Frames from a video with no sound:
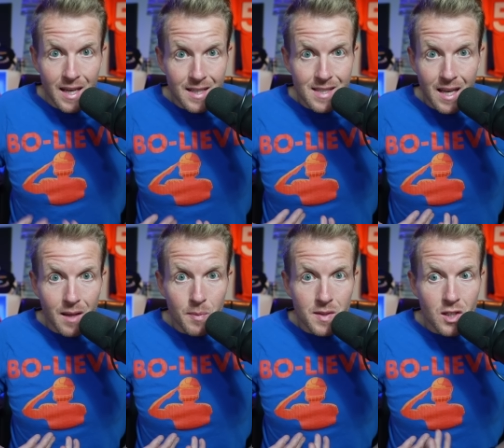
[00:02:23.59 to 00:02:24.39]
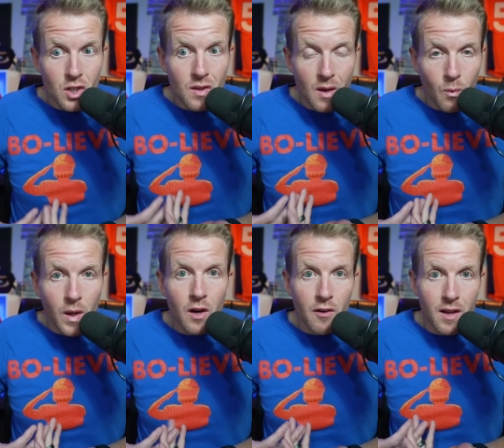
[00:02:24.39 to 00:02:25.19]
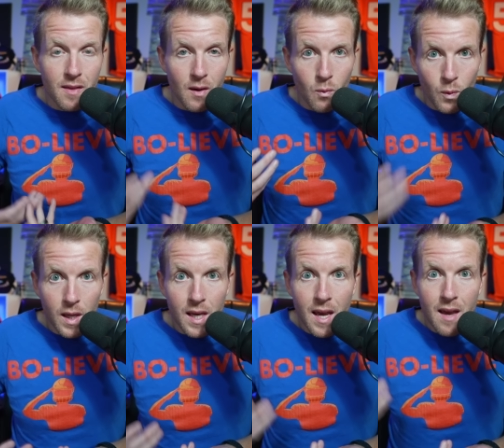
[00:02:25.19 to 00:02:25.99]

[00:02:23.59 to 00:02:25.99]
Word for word: exciting position that we are in, that we